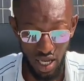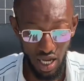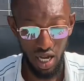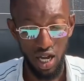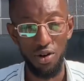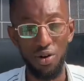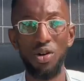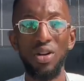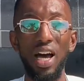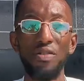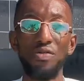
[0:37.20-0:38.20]
uh,
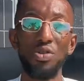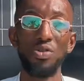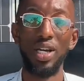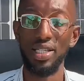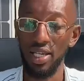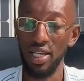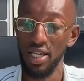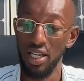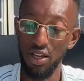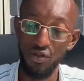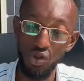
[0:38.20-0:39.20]
regular viewers,
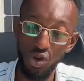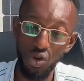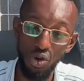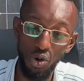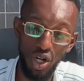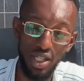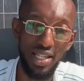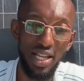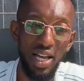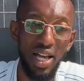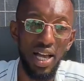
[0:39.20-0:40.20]
if you don't know what
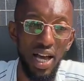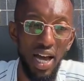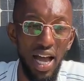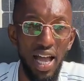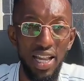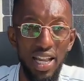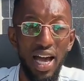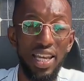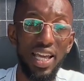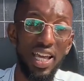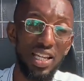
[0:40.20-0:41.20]
uh,
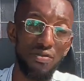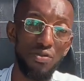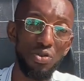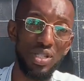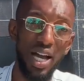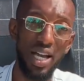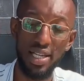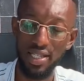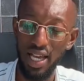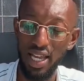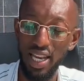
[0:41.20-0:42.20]
an air diffuser
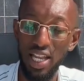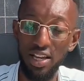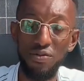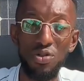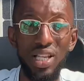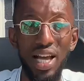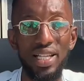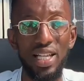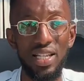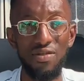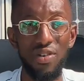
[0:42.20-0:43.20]
is. An air diffuser
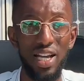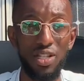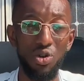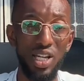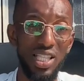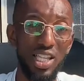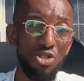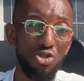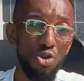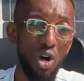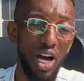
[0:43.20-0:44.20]
is a device connected
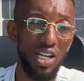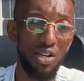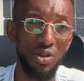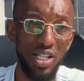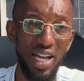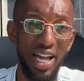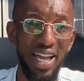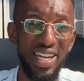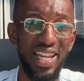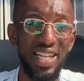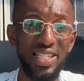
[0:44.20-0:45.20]
to your aerator
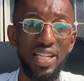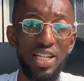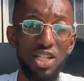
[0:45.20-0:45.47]
and then